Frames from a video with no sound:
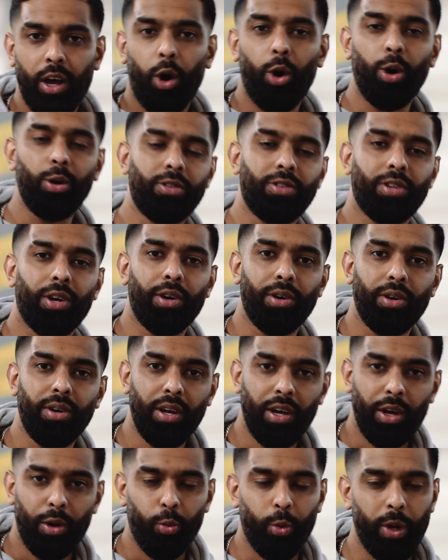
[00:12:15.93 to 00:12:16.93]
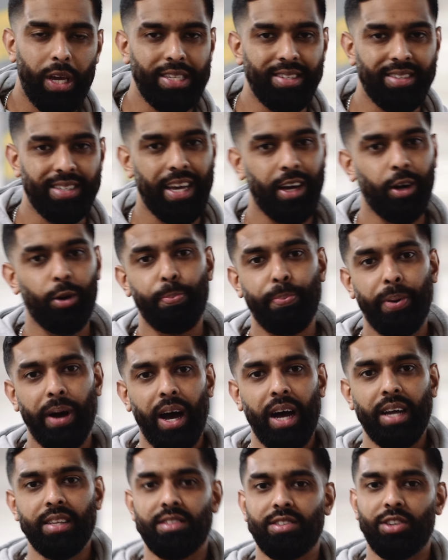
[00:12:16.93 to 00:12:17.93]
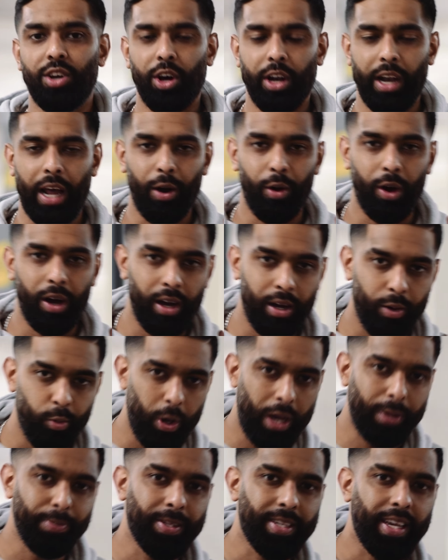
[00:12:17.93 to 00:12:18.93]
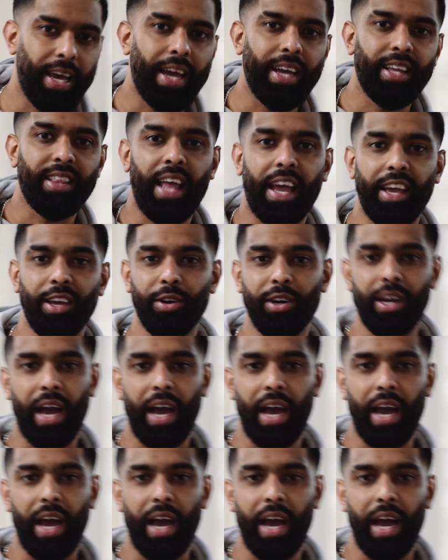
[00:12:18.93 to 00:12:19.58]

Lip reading: Also, we sell parts on our website that you